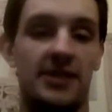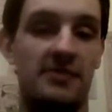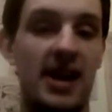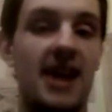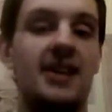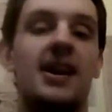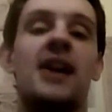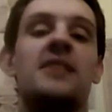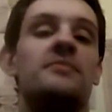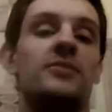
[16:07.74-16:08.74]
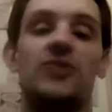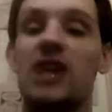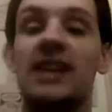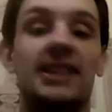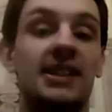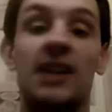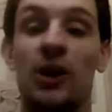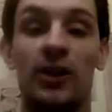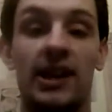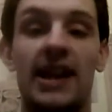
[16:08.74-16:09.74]
me, Jason
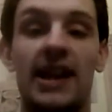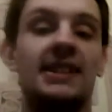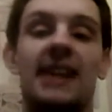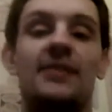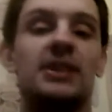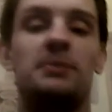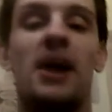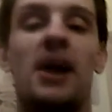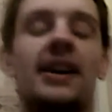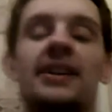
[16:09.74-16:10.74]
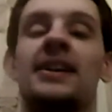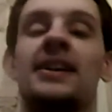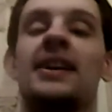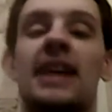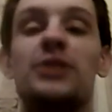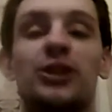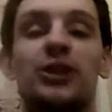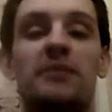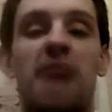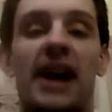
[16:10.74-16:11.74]
Gilden has to have a spot. He was
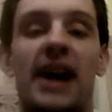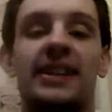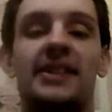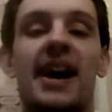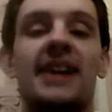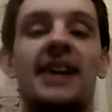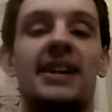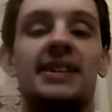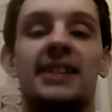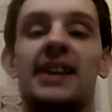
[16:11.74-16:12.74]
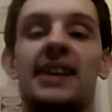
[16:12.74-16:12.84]
good back in the 90s.